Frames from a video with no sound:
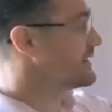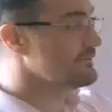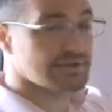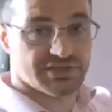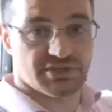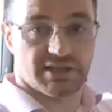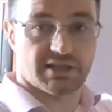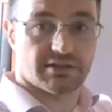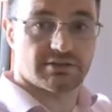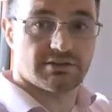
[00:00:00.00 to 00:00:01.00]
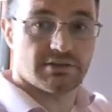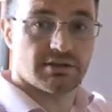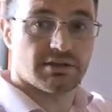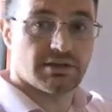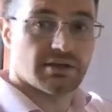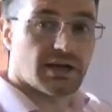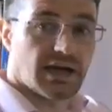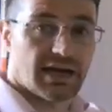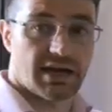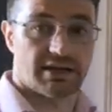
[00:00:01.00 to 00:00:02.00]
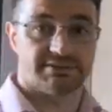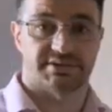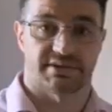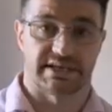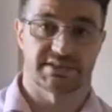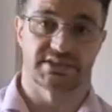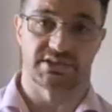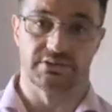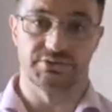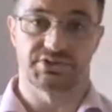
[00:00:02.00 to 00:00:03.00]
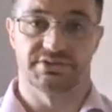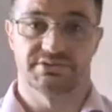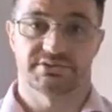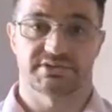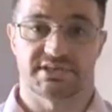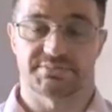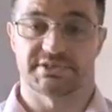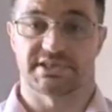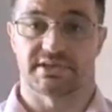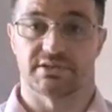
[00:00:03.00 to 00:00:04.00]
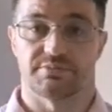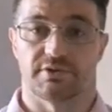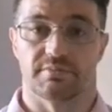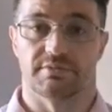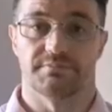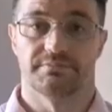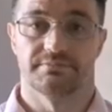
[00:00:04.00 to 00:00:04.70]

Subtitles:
and finishing here. And that's the solution to this particular problem.